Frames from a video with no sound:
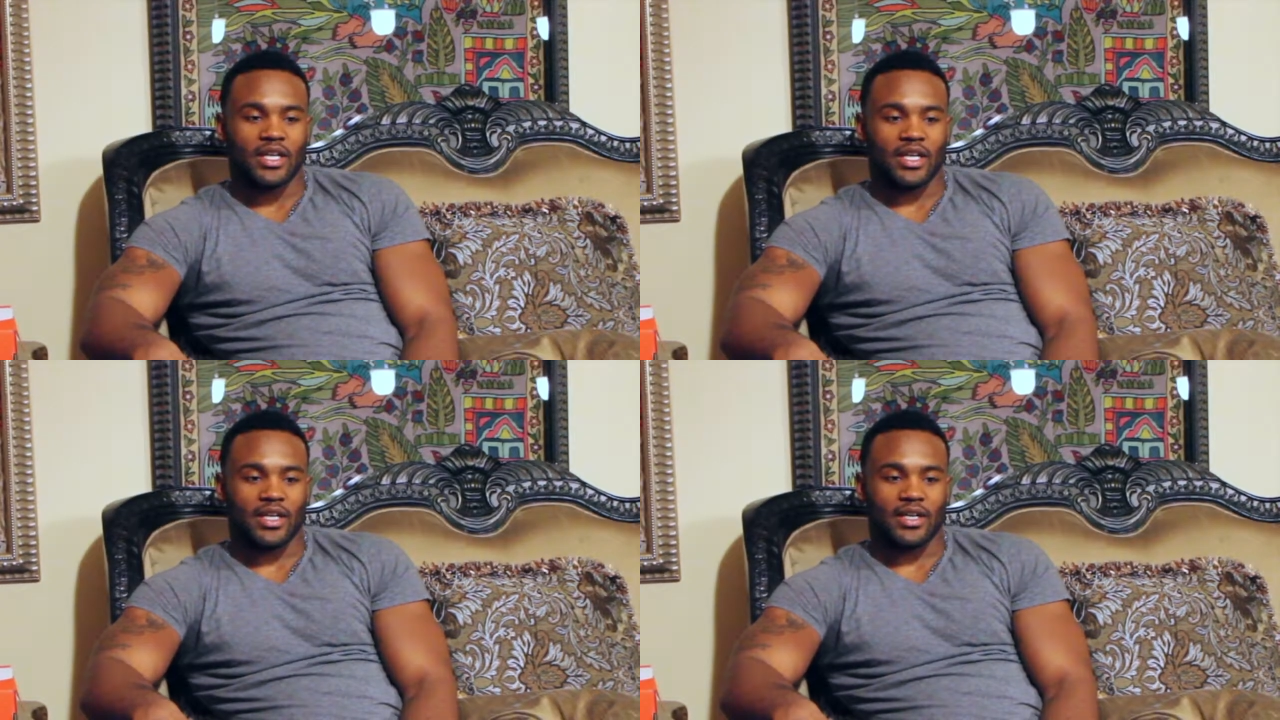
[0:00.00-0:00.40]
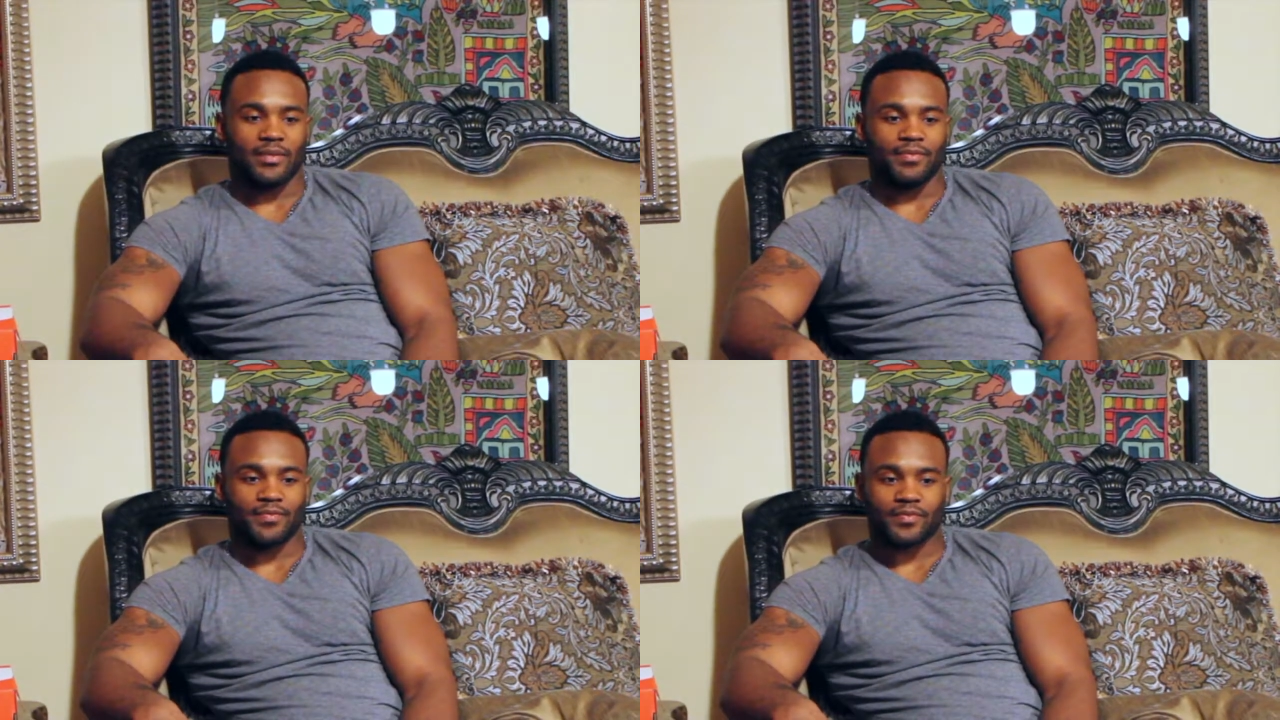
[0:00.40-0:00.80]

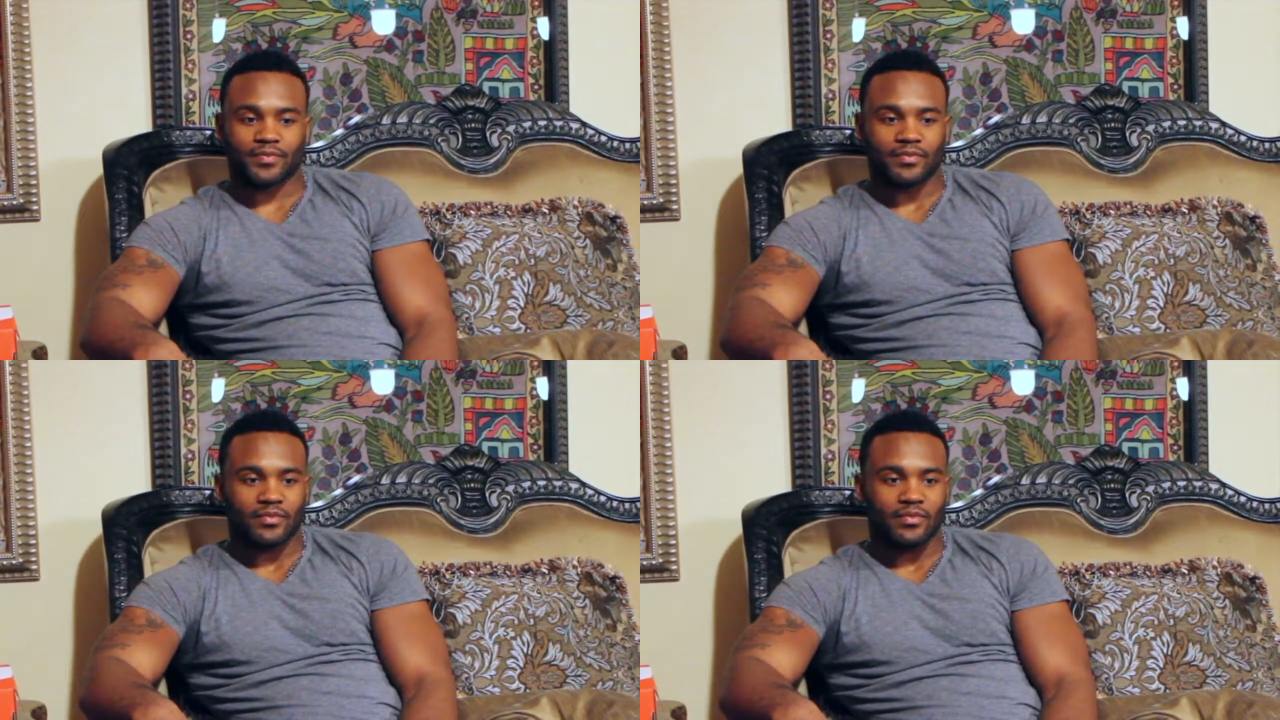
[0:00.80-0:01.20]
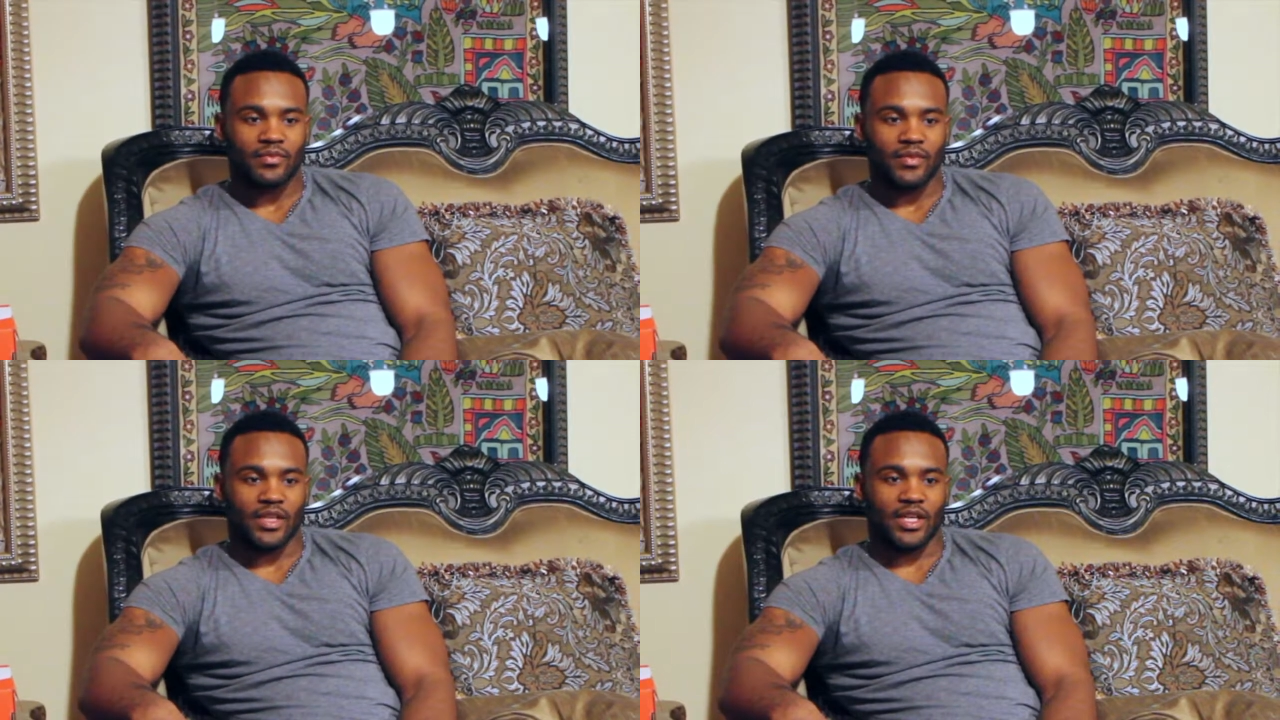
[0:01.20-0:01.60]

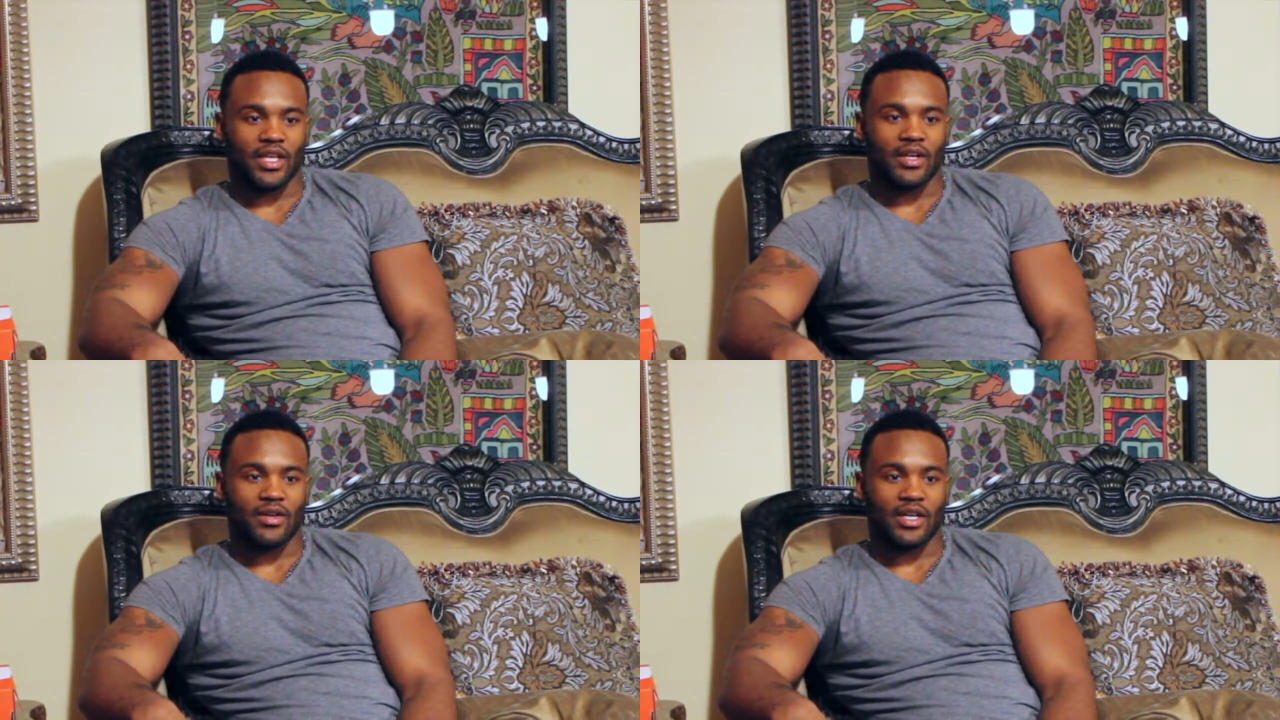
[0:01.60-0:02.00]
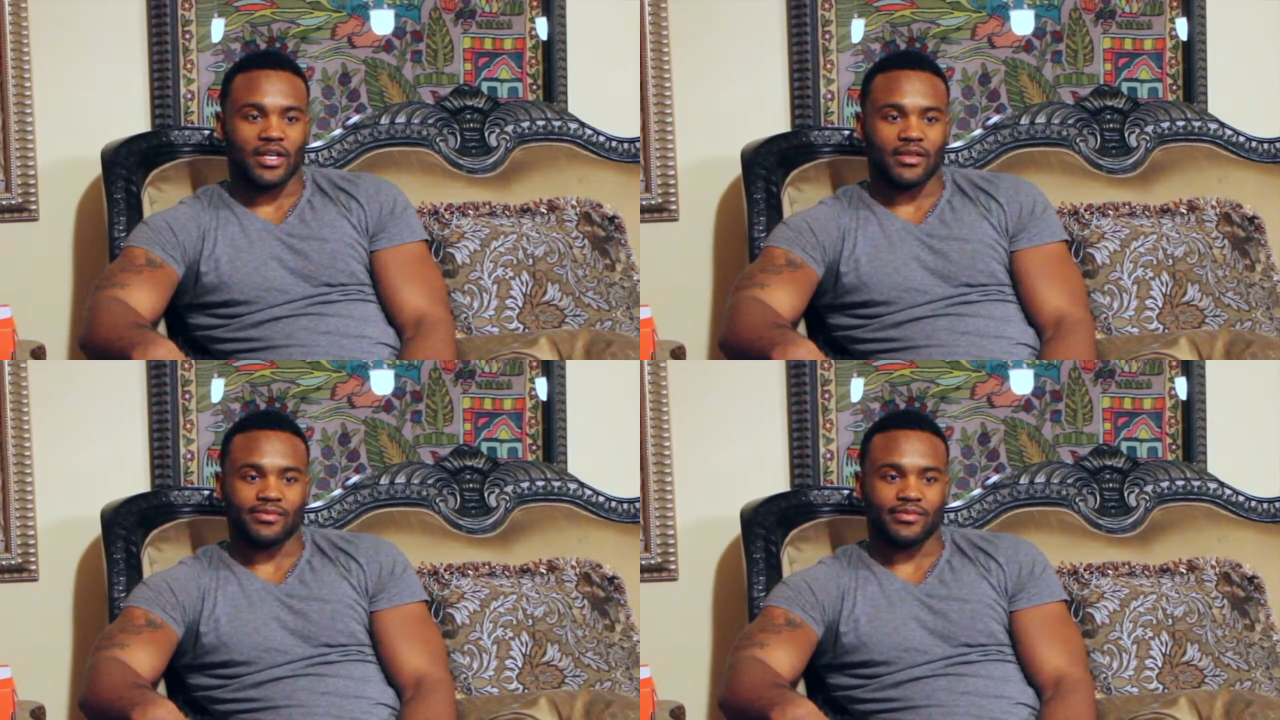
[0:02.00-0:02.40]

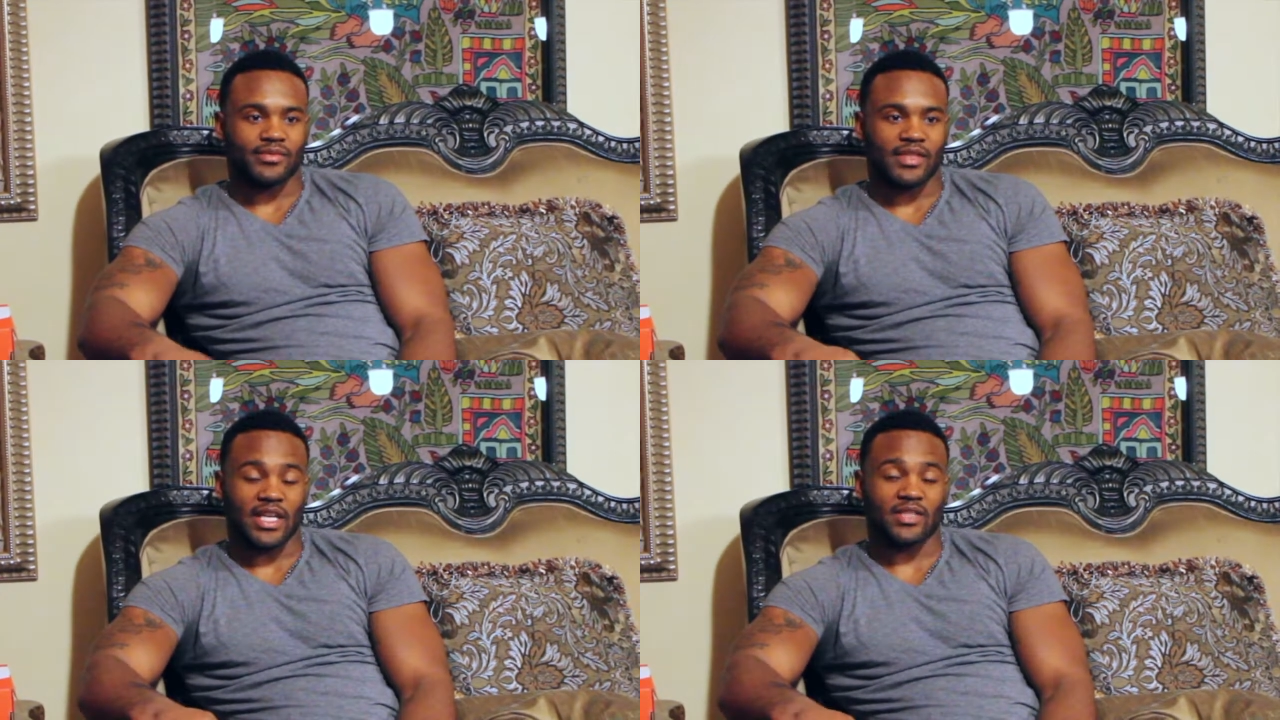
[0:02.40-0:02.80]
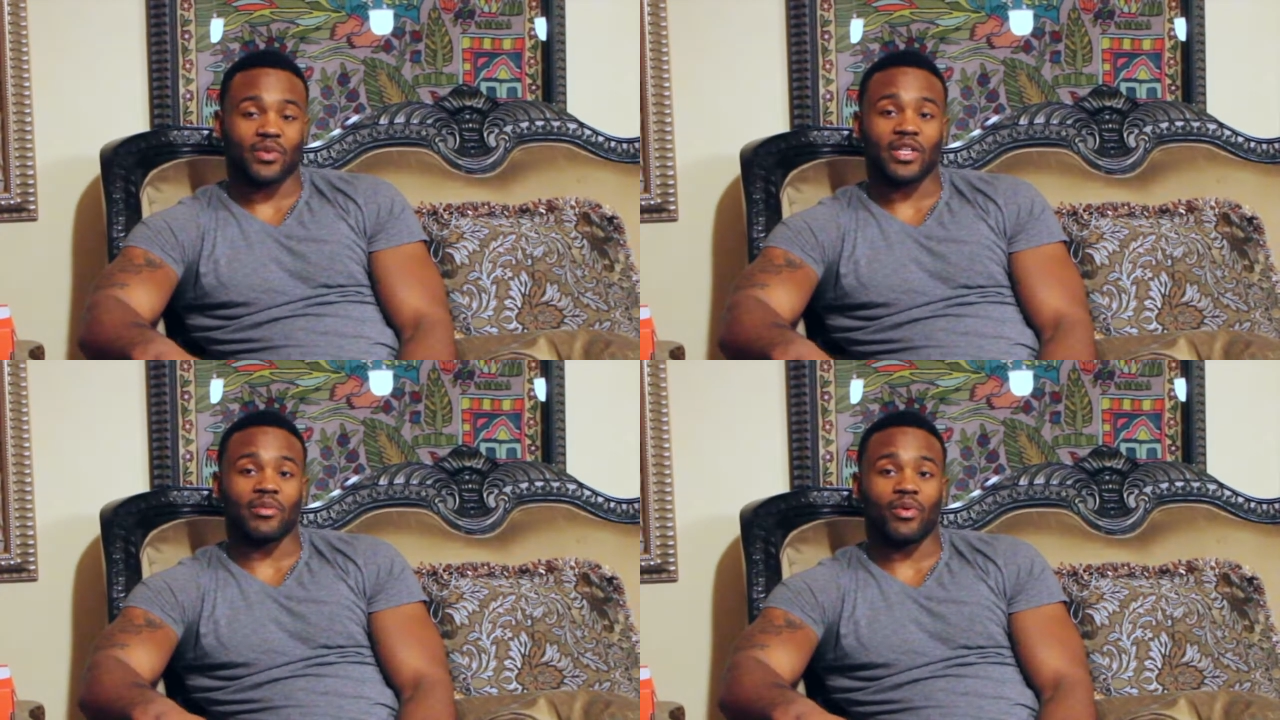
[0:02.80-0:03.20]
That's
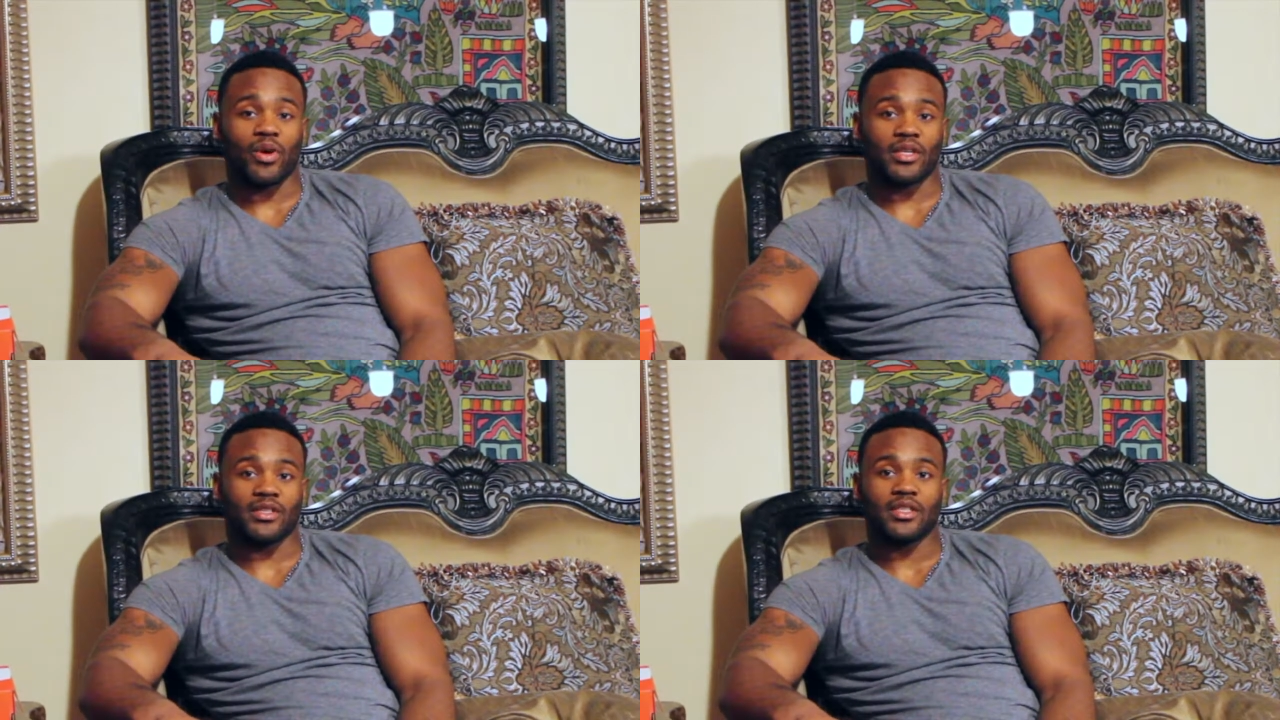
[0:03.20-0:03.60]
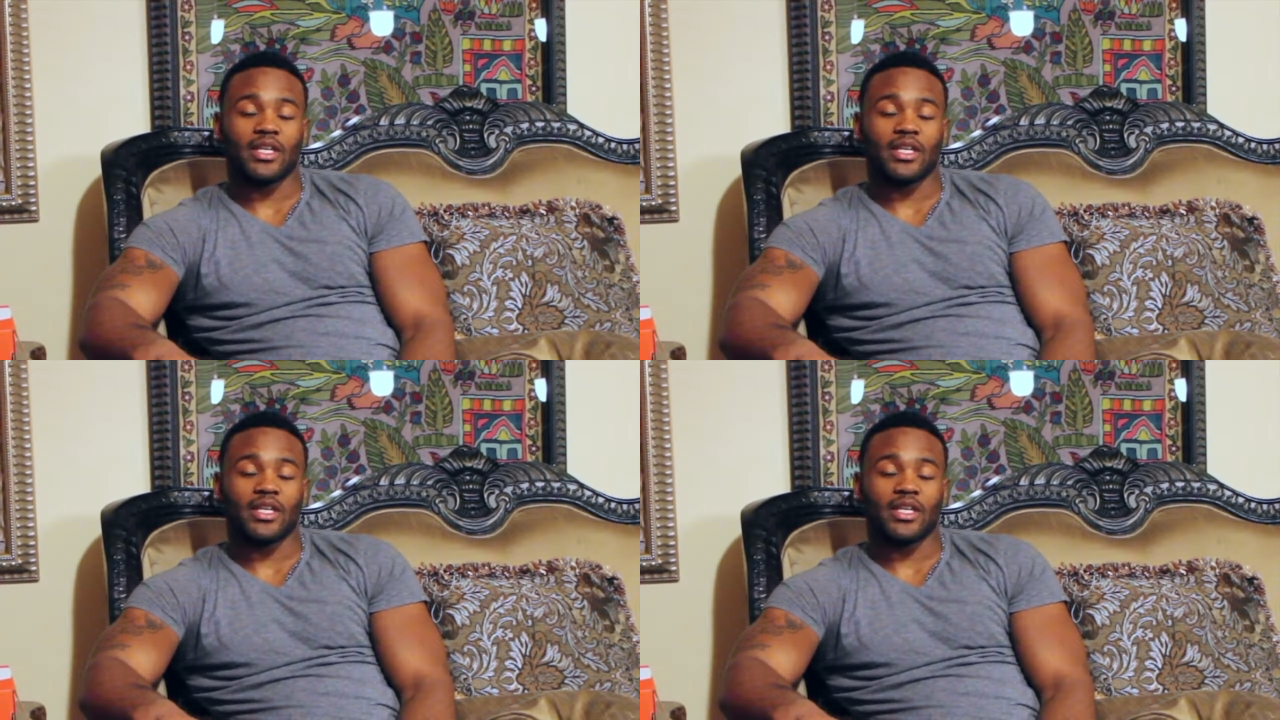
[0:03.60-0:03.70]
really important